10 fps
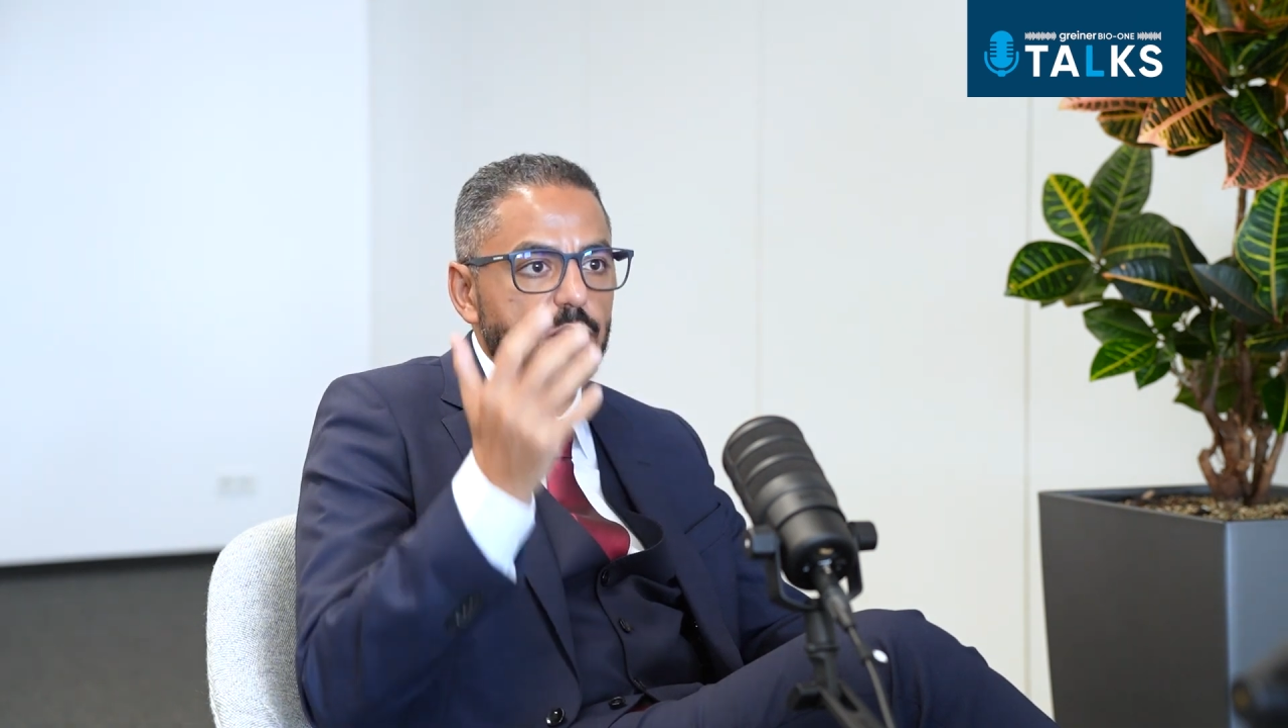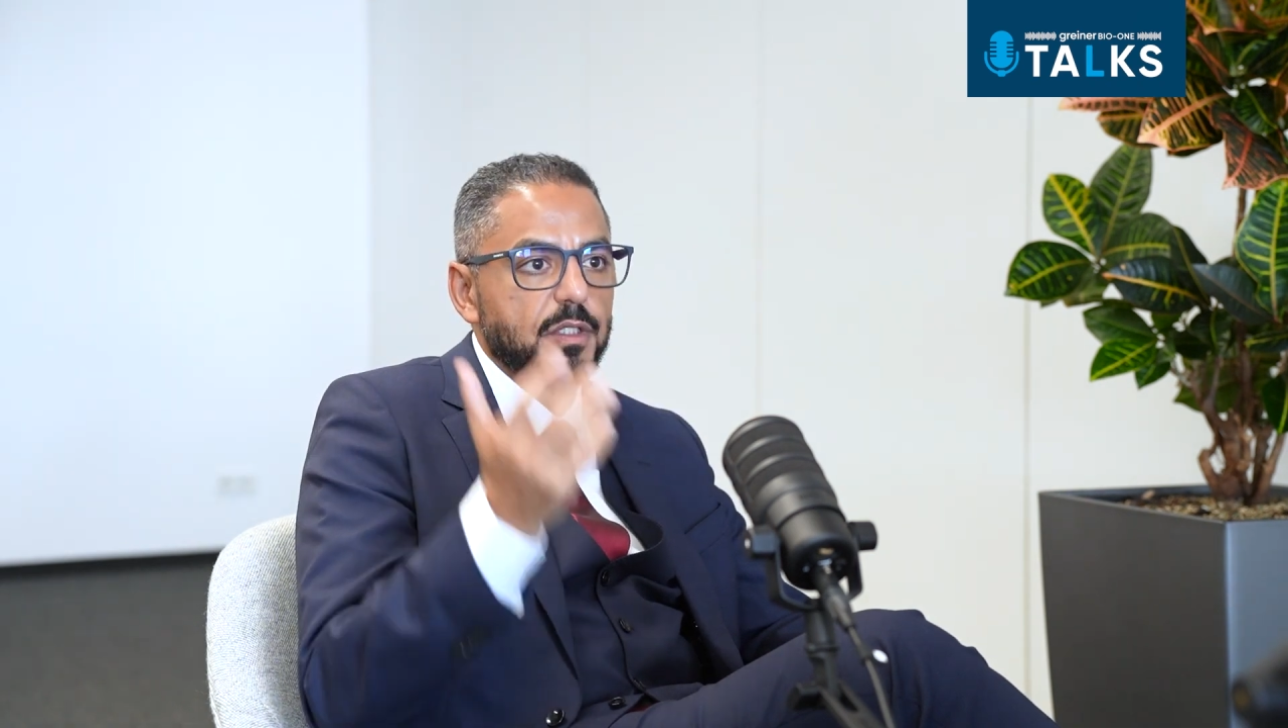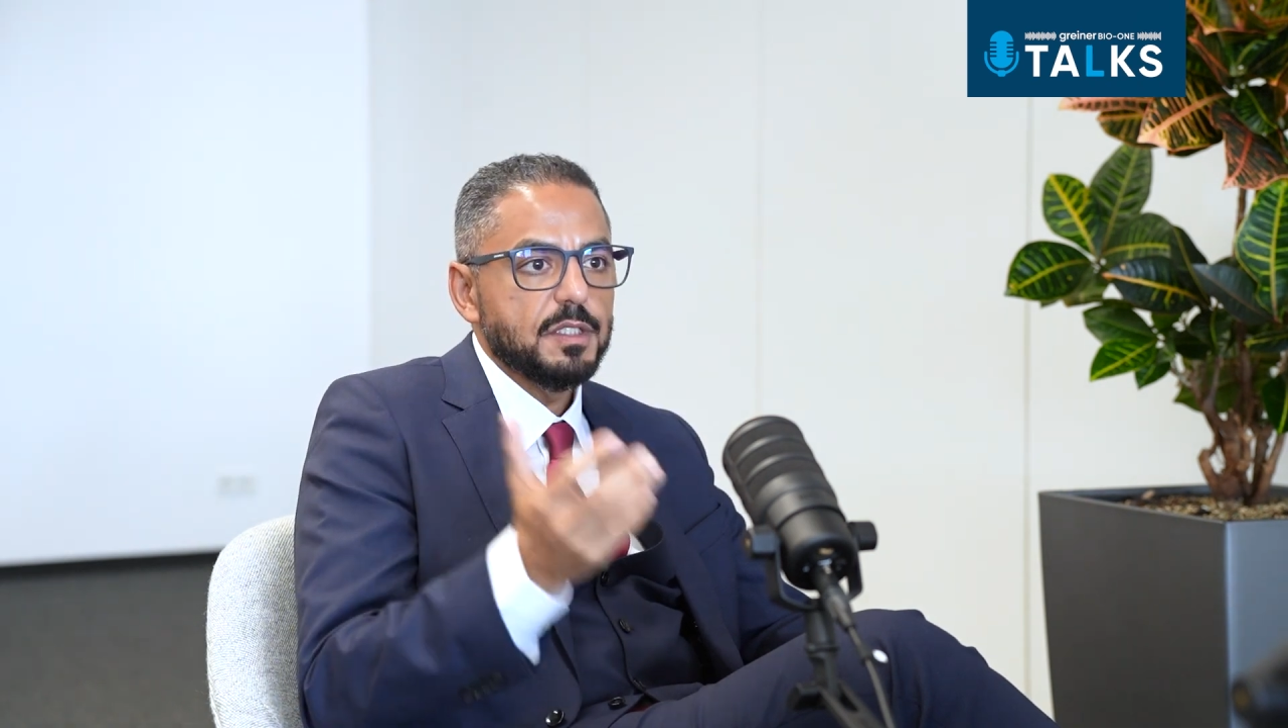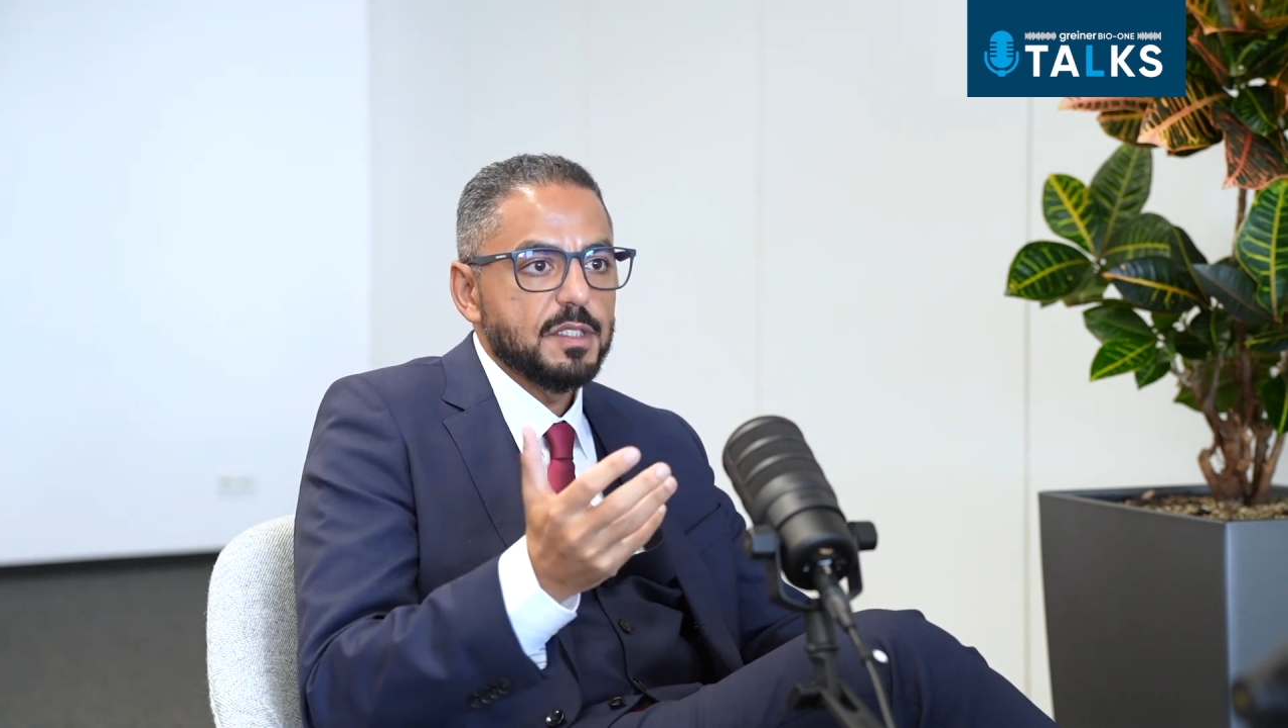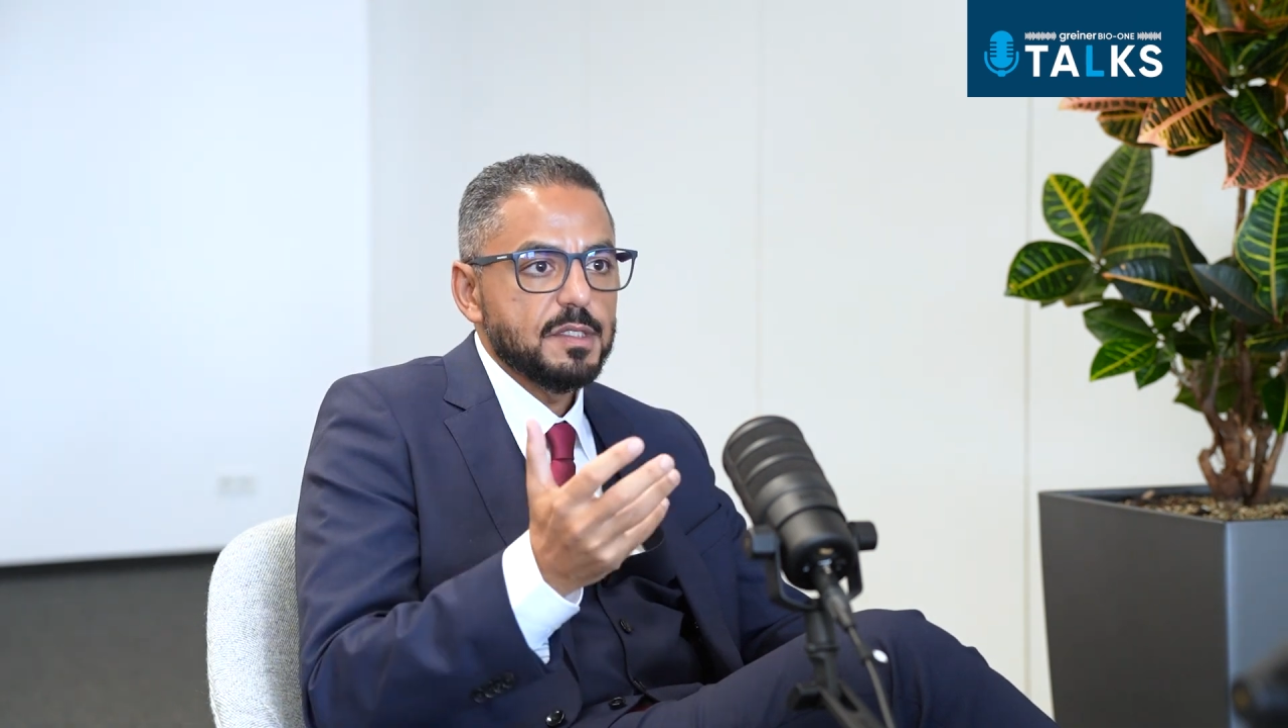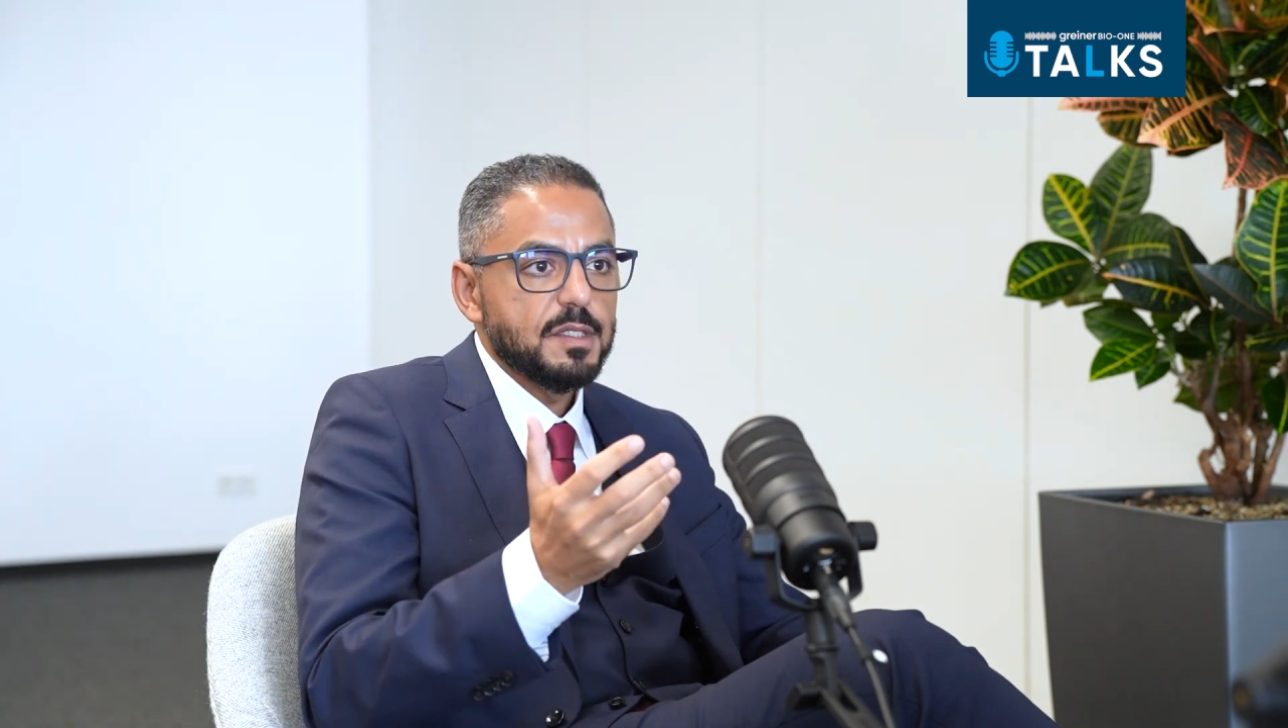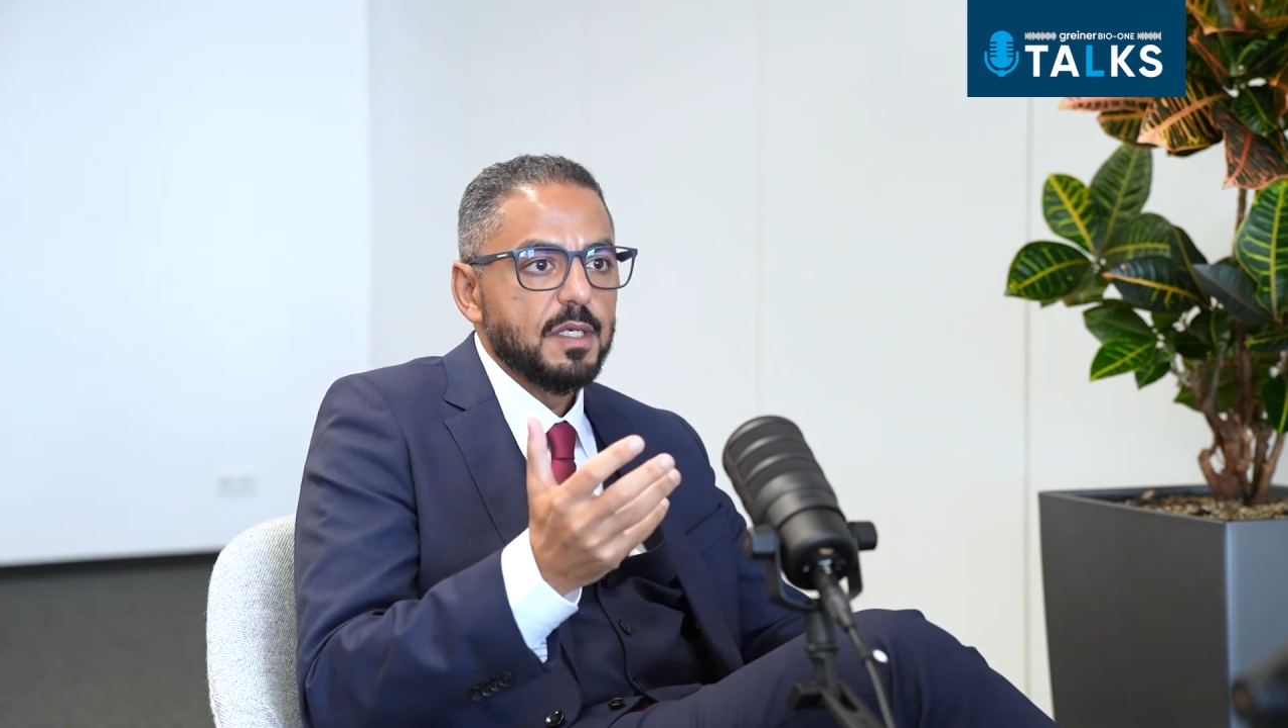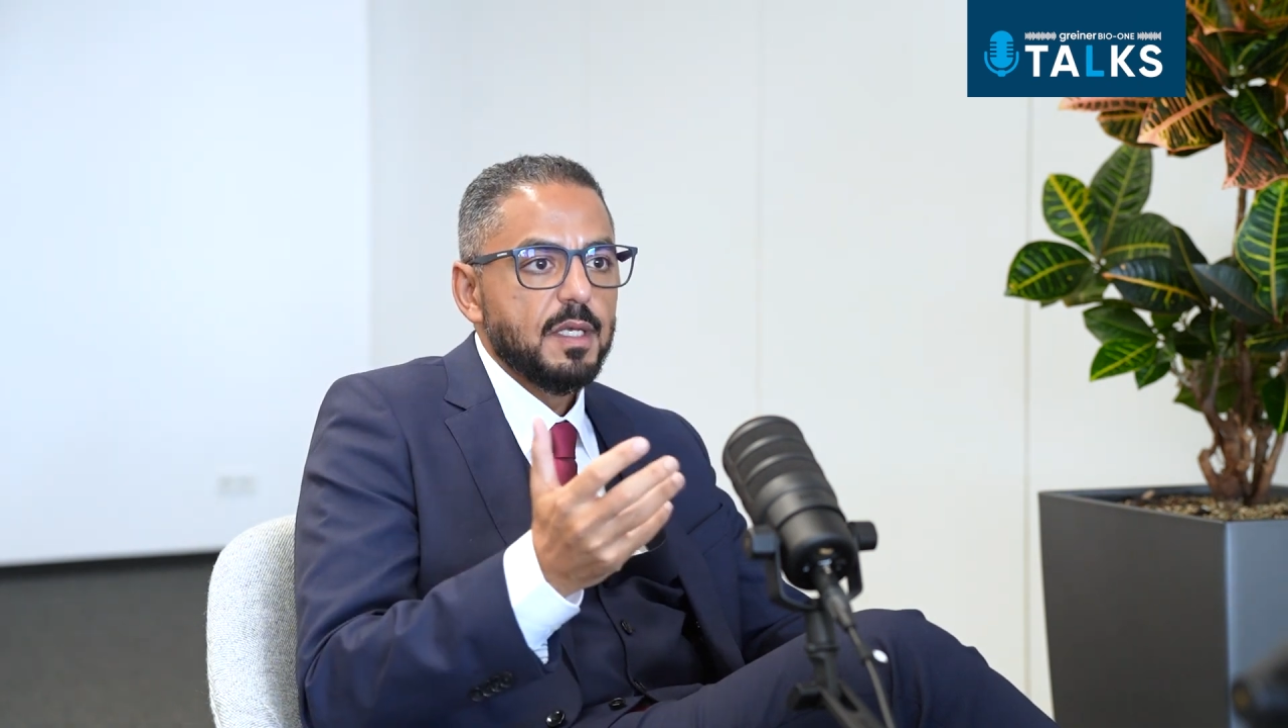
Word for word: conditions.